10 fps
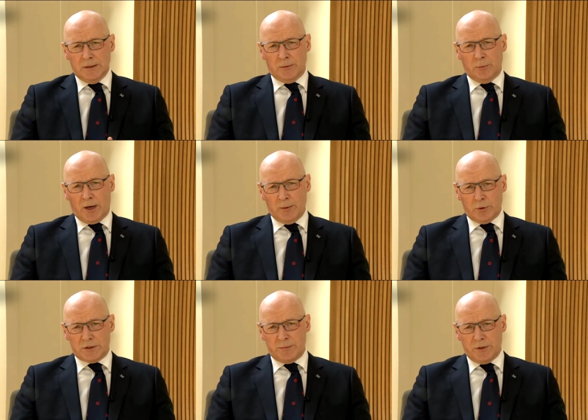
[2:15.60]
And what I
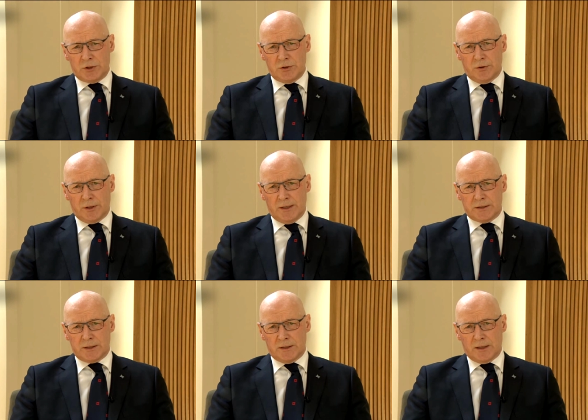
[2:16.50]
want to make sure
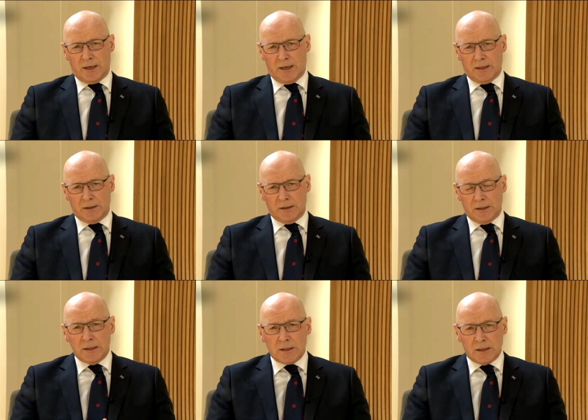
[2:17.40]
is that I
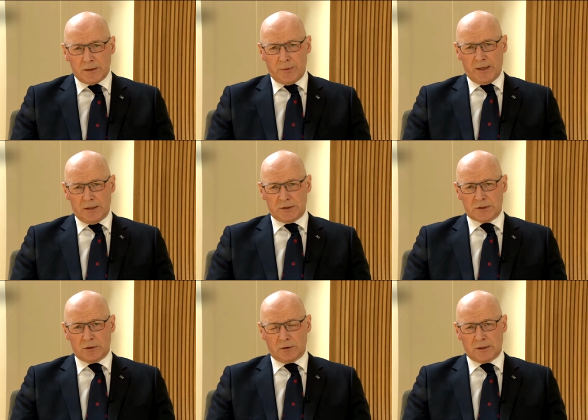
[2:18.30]
lead the debate in
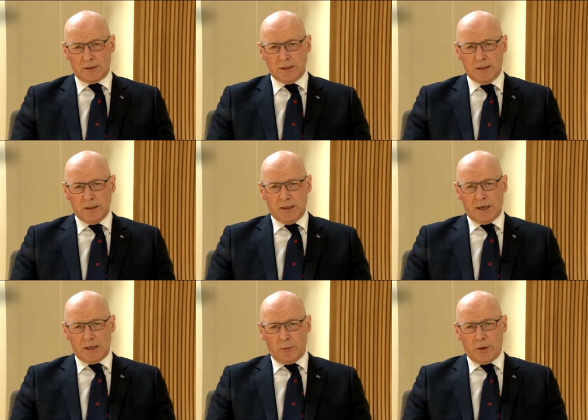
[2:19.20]
Scotland
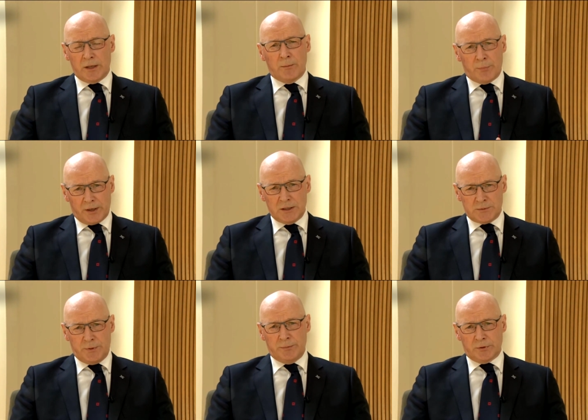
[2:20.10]
in a way that brings
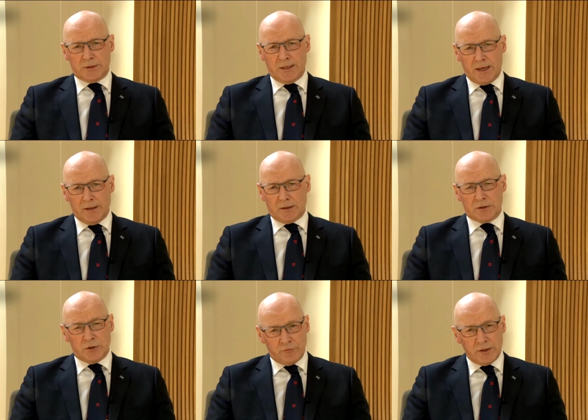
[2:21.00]
people together
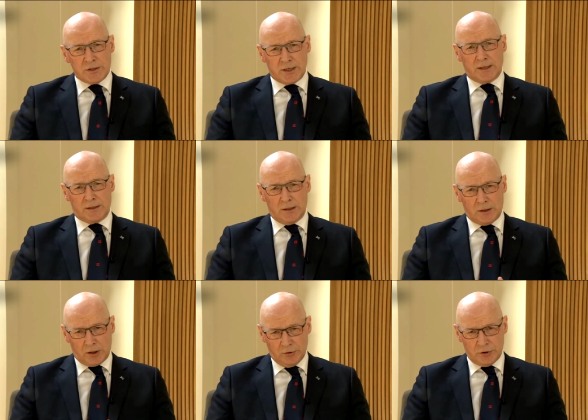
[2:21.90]
to reach that
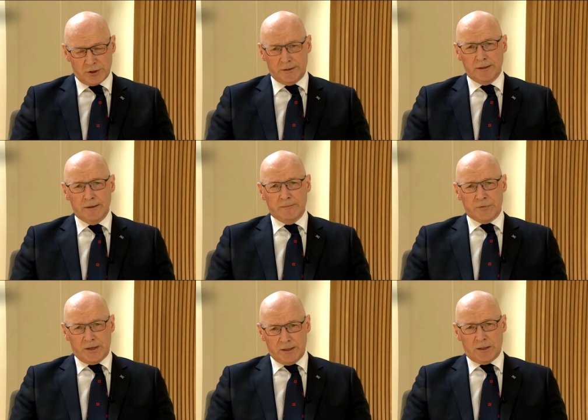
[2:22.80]
conclusion
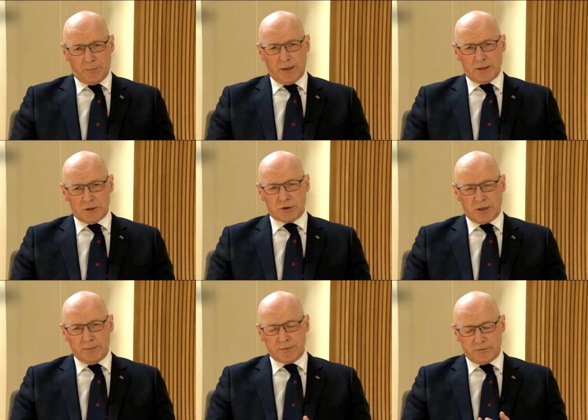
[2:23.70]
that independence
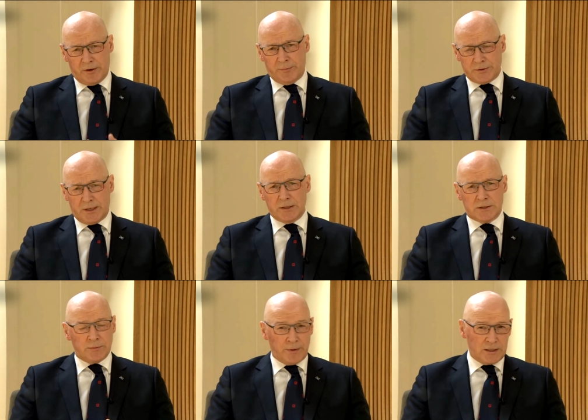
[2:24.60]

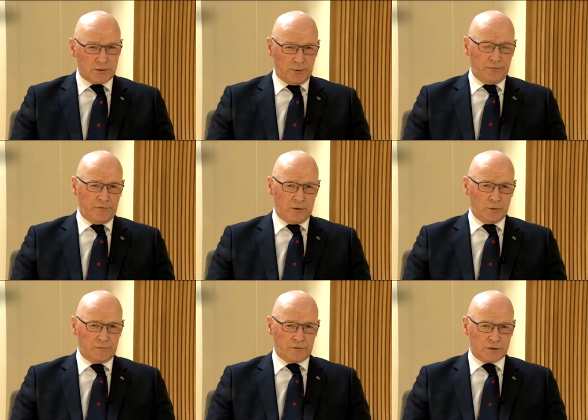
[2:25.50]
represents the best way
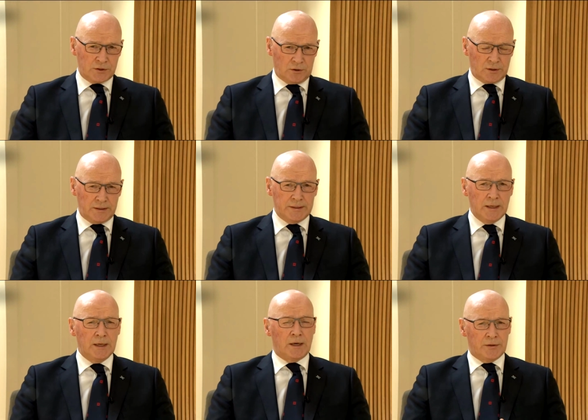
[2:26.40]
forward for Scotland,
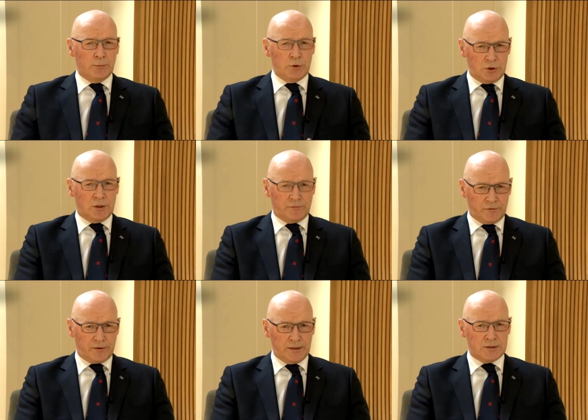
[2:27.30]
and that we should have
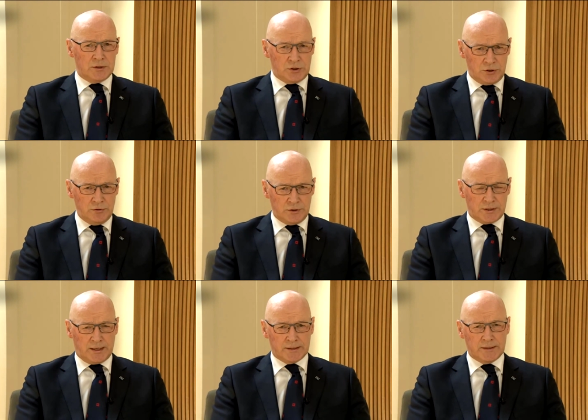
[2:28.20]
the right to choose
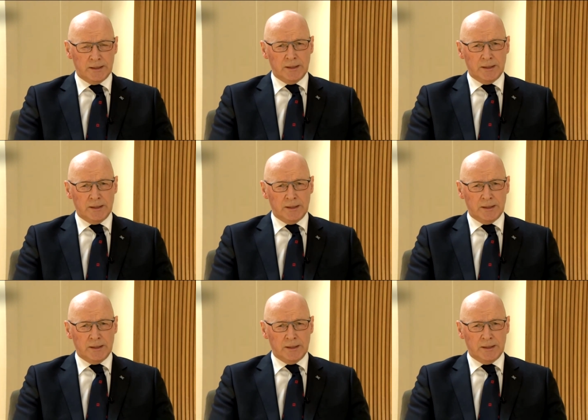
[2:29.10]
that.